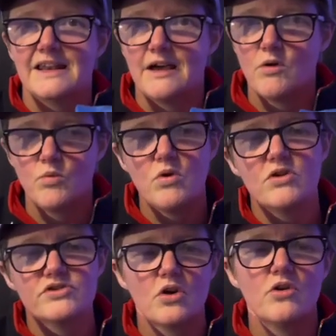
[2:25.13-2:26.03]
Now I
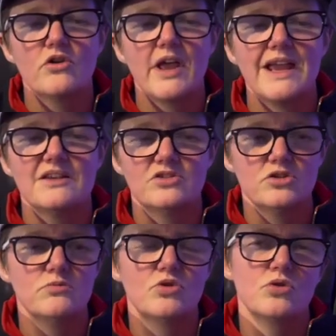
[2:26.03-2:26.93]
was on a
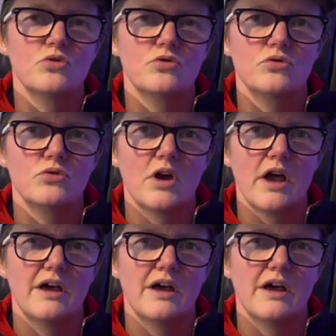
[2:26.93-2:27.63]
Zoom call